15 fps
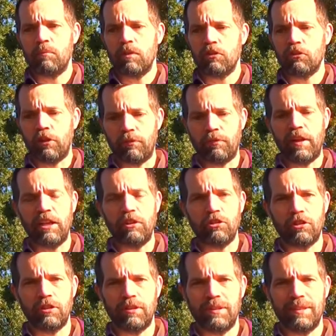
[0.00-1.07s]

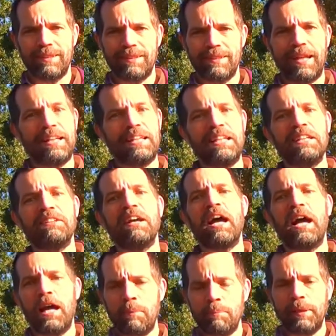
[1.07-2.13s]
salvation. They need the
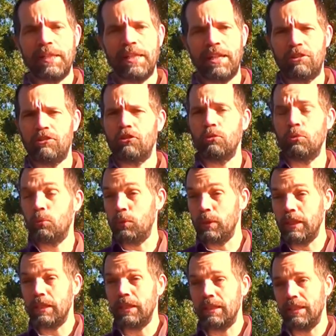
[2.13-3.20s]
happiness
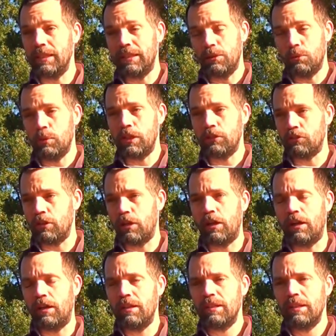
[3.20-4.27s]
we in the West
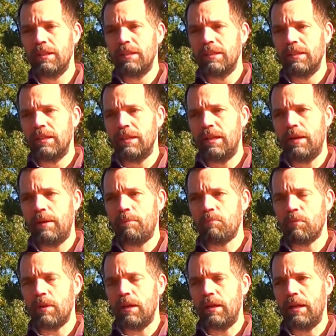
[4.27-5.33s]
are
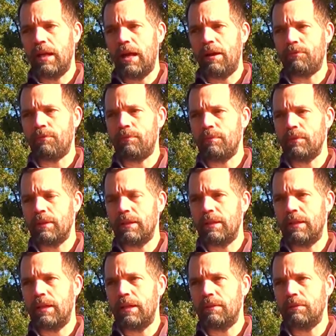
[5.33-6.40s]

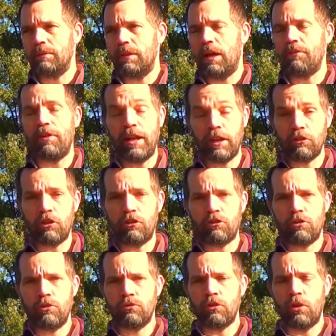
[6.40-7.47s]
have access
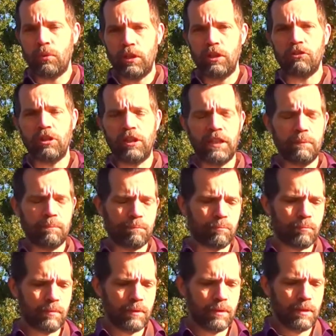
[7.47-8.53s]
to so easily.
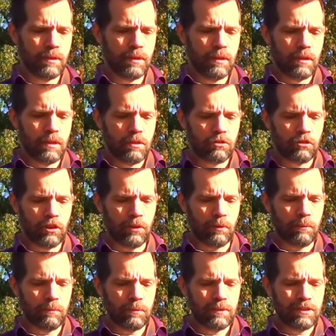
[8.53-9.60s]

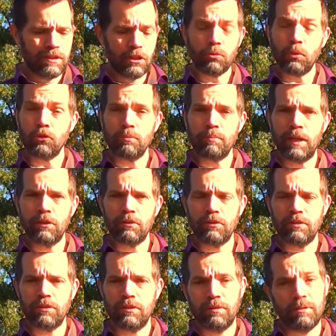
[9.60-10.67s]
So this was about
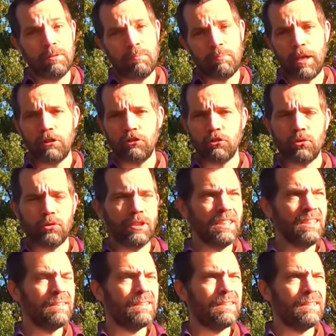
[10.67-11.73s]
my story.